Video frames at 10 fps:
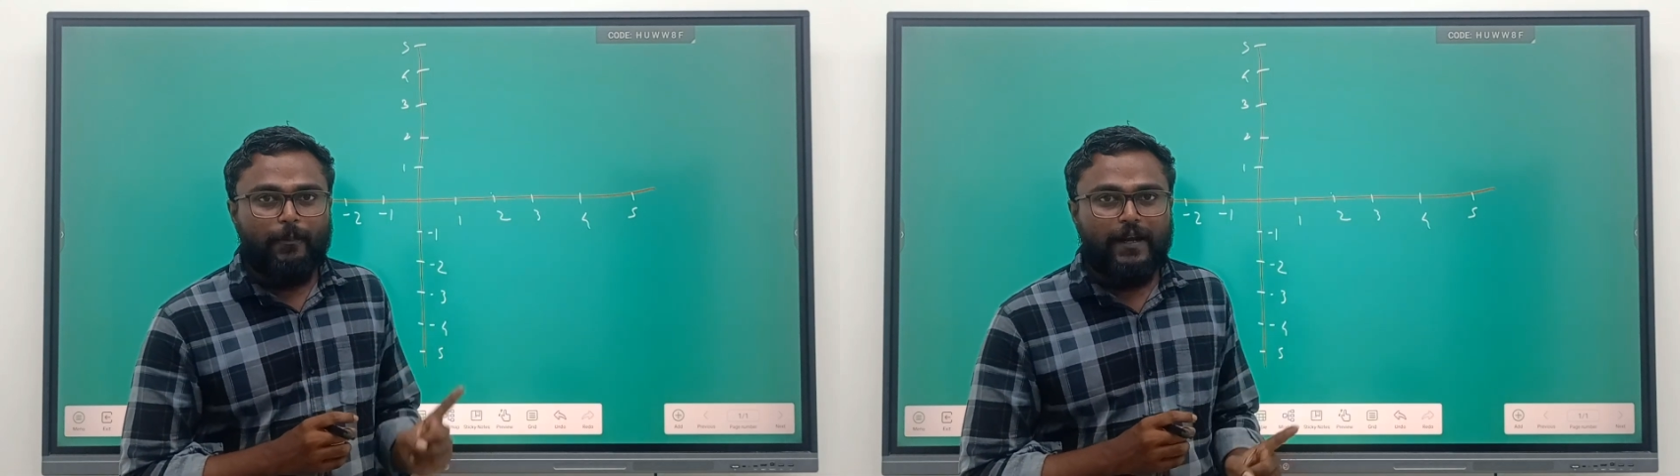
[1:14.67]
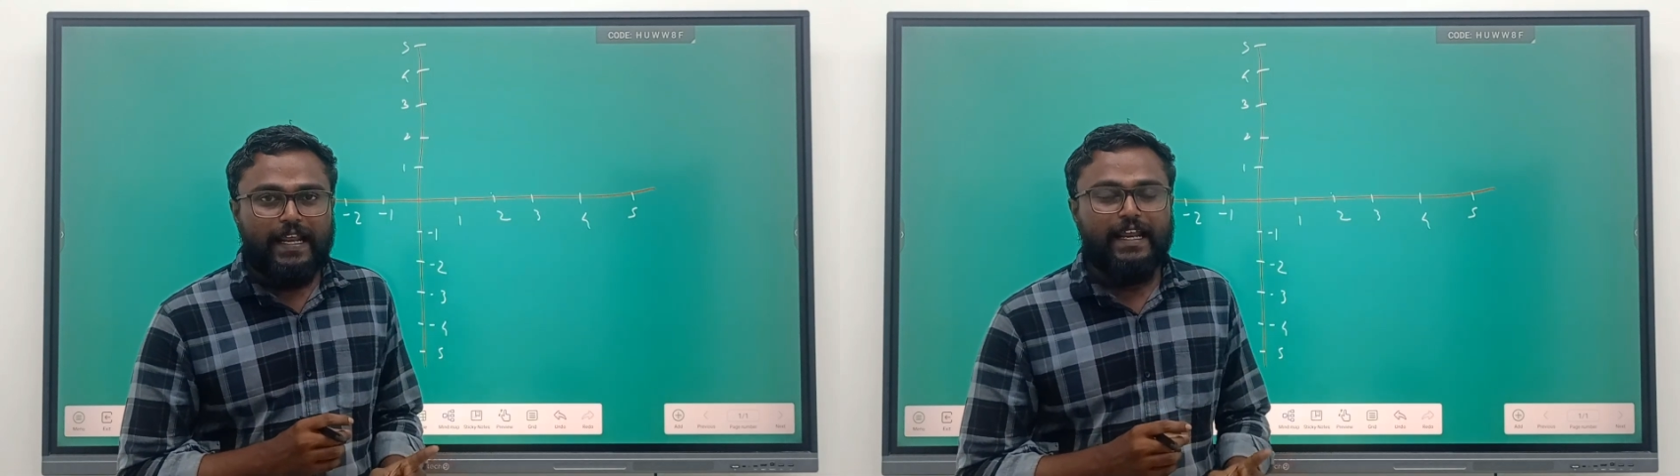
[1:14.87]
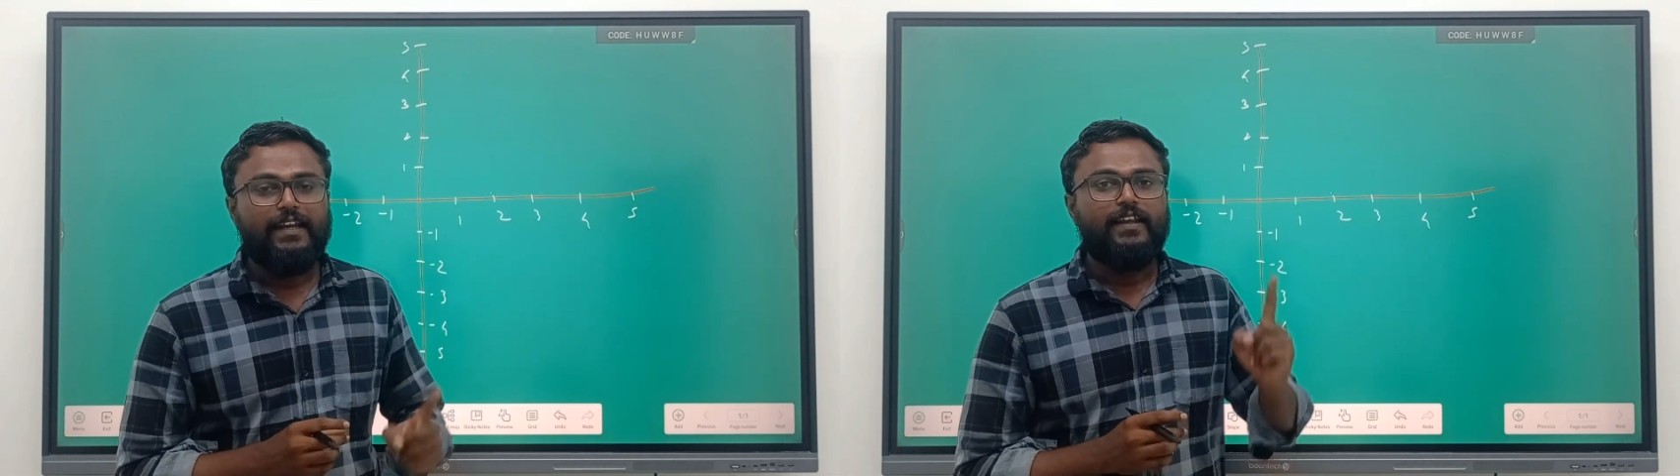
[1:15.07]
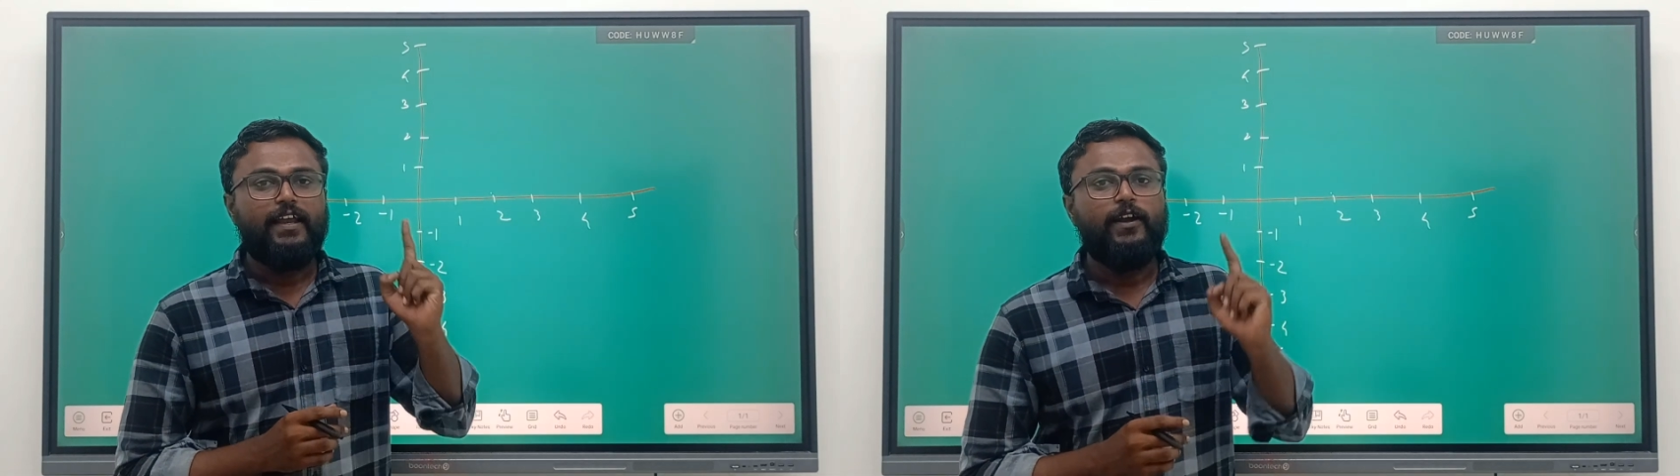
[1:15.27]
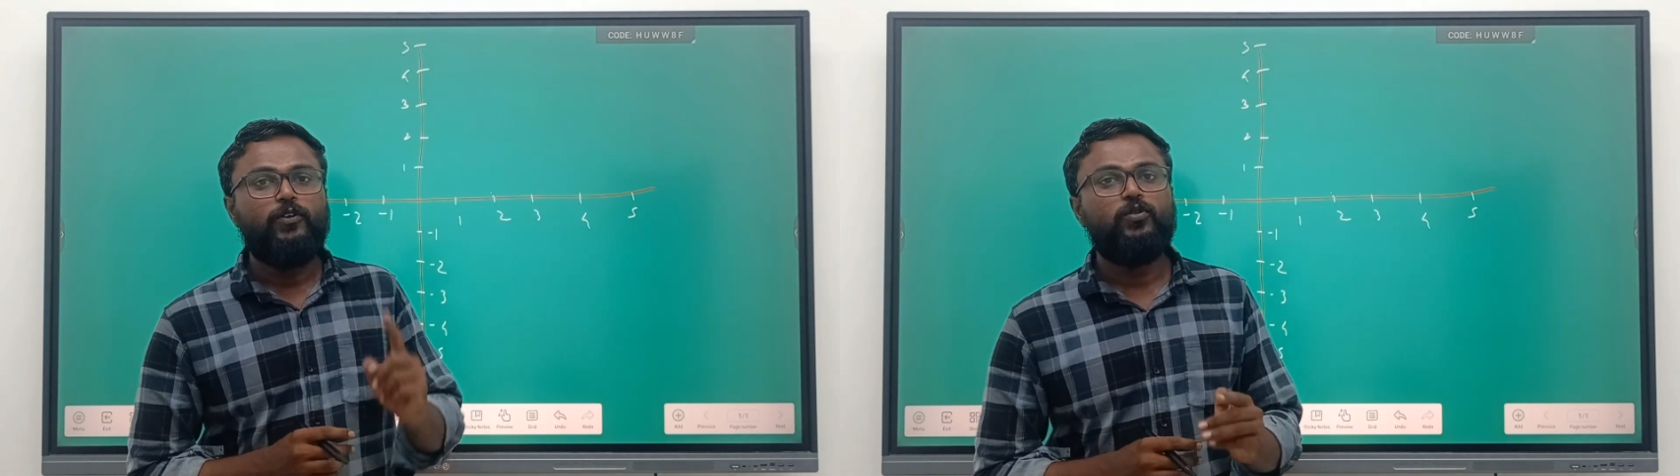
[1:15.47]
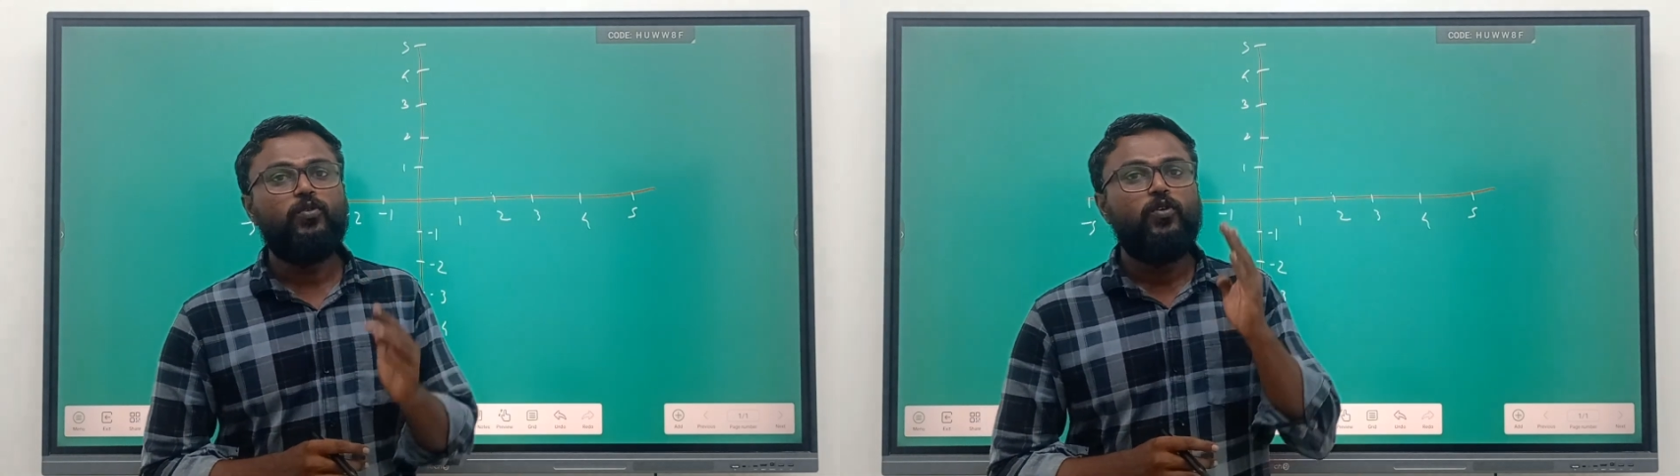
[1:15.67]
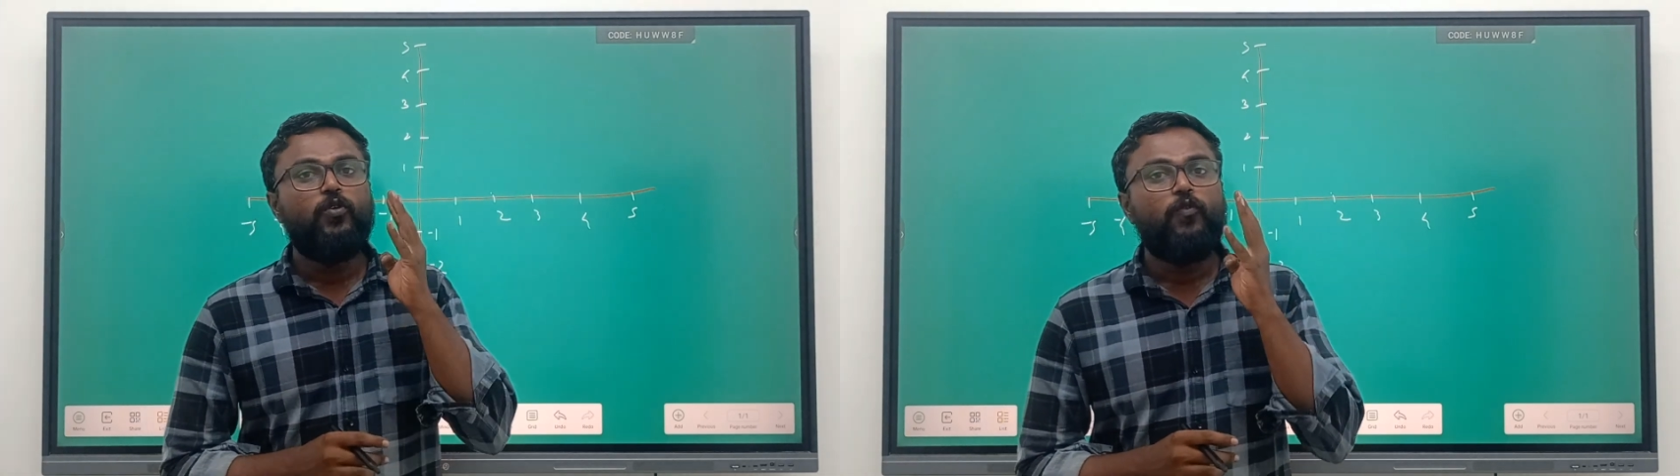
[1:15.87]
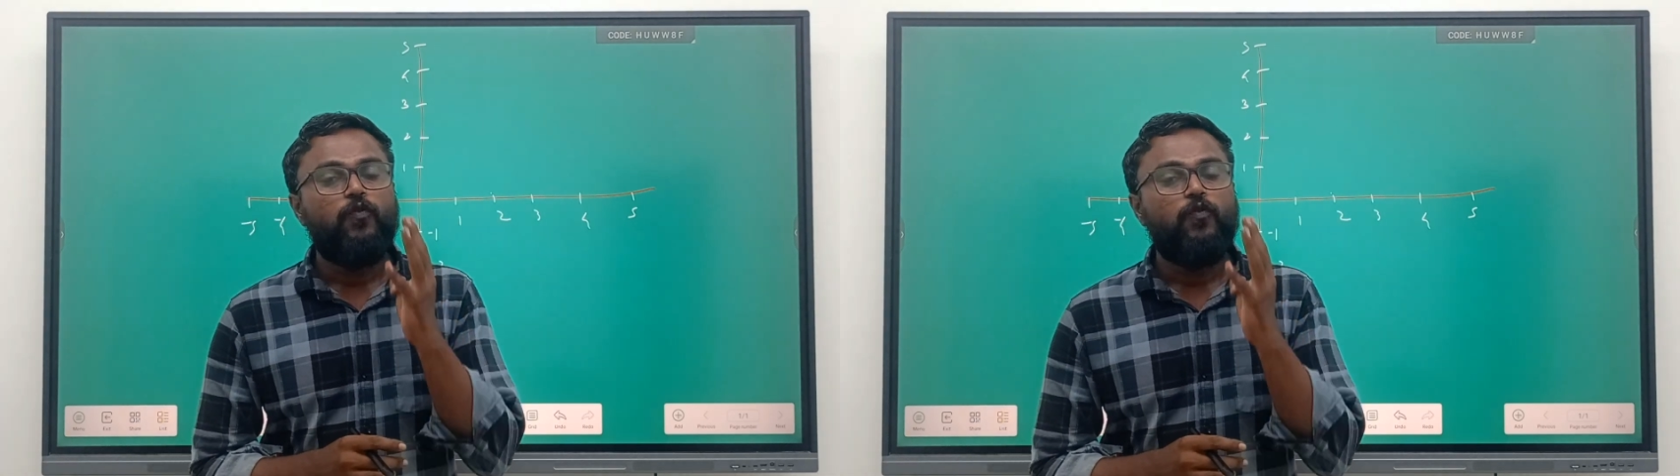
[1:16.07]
plane into